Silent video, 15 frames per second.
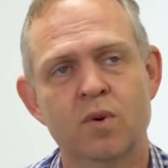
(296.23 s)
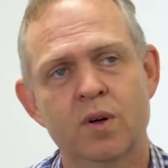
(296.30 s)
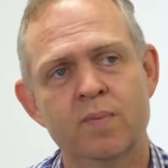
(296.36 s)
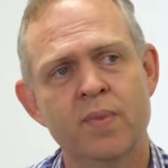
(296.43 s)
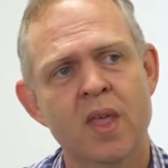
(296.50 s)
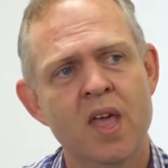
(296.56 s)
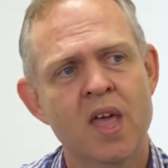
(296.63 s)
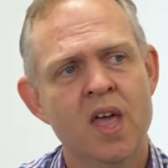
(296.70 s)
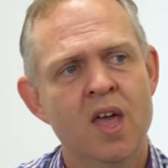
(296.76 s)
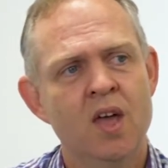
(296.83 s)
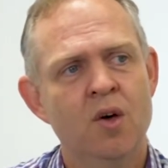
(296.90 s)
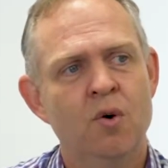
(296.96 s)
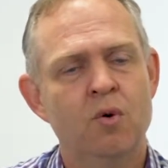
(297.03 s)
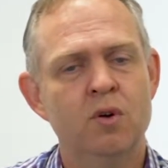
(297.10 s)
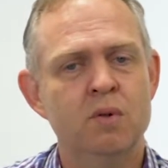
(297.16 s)
Well,
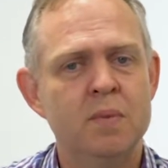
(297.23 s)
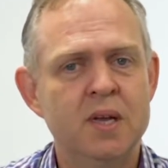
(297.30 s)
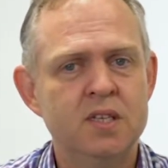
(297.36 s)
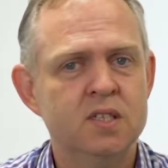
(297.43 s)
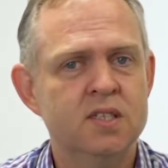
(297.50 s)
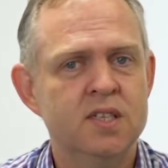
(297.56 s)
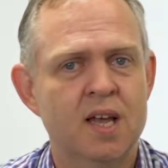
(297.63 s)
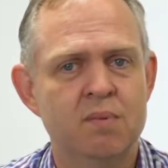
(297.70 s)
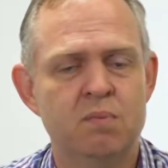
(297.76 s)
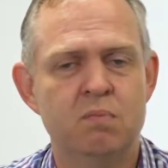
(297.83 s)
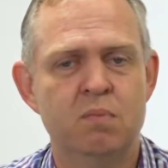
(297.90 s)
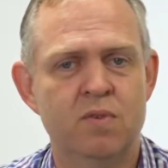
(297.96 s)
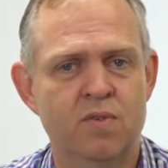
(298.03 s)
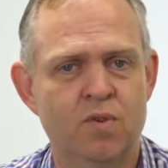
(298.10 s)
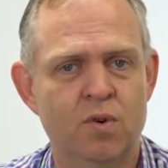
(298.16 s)
automation's happened
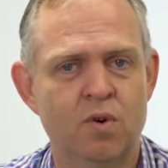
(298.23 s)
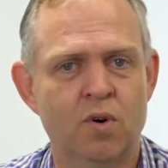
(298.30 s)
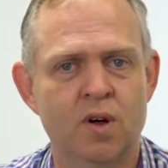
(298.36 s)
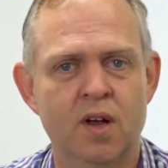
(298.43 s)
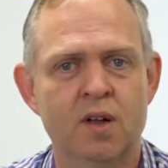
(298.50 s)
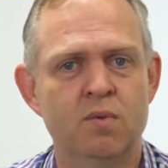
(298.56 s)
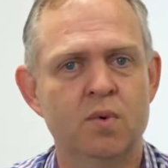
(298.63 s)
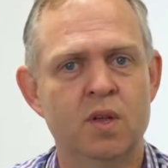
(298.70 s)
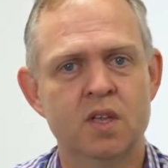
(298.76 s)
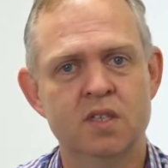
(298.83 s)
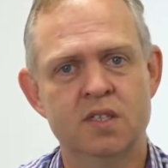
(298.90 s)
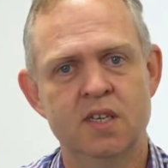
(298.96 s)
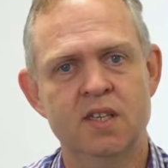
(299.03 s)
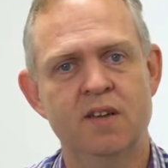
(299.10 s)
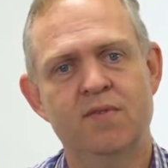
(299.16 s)
before, and we can
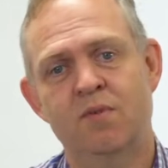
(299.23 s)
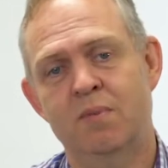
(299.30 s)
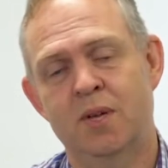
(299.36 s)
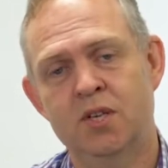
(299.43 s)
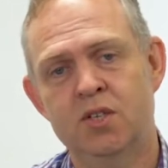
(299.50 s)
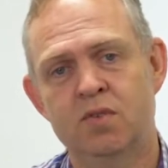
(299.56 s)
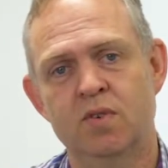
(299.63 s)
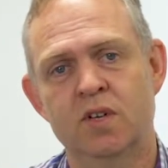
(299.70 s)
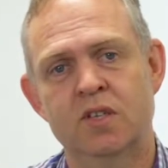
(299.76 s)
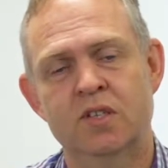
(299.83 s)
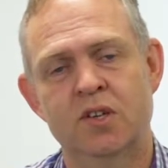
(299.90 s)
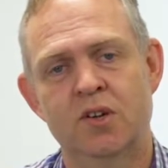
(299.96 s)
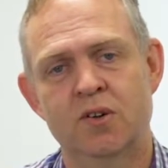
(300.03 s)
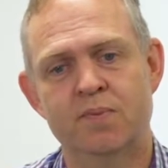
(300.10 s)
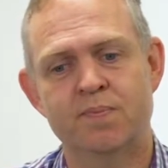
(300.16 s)
see that from history.
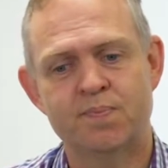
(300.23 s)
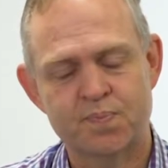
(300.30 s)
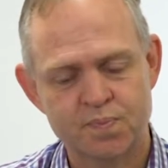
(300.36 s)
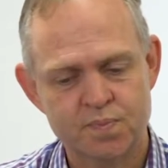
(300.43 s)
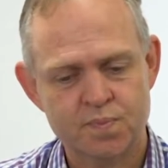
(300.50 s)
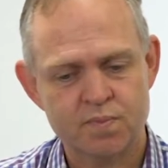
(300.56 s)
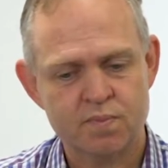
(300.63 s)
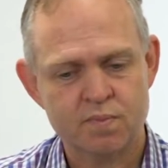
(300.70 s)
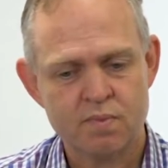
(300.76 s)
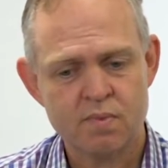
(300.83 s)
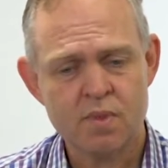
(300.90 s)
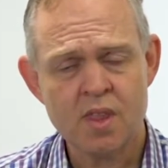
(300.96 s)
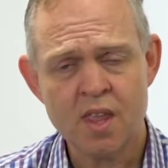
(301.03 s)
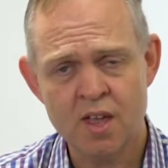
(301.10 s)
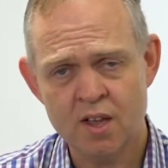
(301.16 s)
So
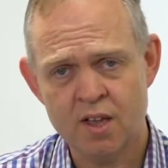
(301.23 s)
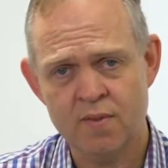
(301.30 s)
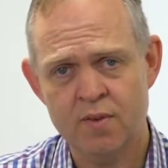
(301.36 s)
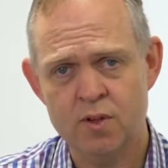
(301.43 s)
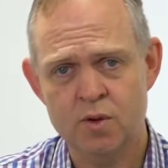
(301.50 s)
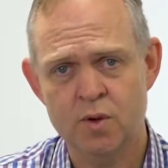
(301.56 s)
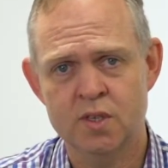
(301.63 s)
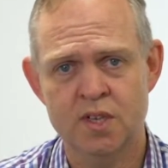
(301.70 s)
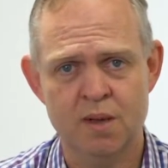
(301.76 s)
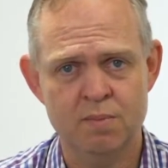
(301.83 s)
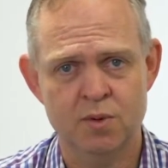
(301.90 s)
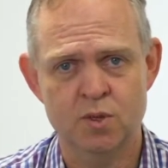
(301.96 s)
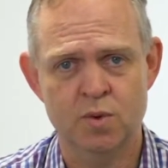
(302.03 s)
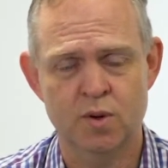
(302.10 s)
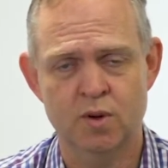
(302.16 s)
I'll give you two
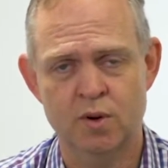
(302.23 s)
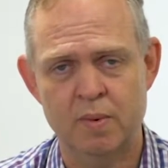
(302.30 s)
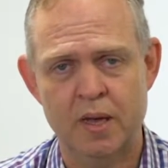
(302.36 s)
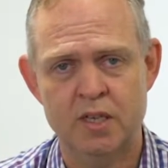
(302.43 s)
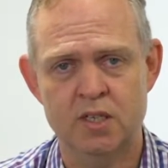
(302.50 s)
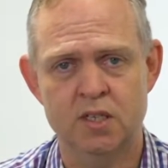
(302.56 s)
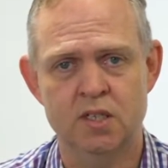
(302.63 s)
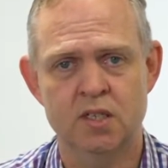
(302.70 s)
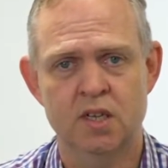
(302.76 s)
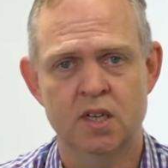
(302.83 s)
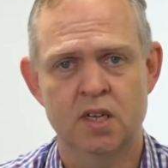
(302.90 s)
examples where automation's